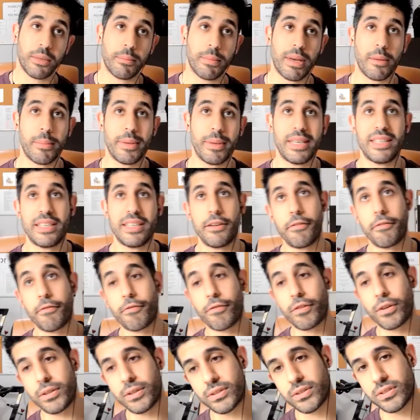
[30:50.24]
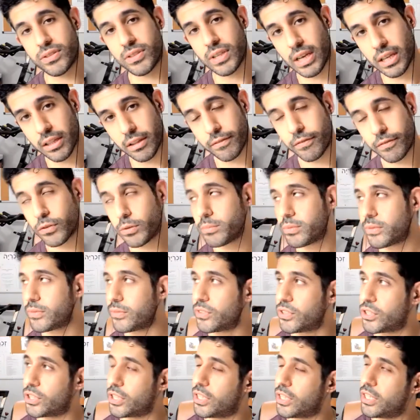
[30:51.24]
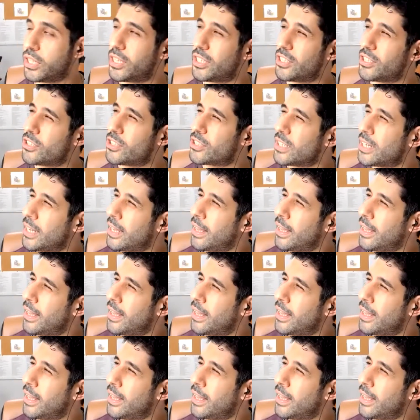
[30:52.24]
maybe different to other forms of church?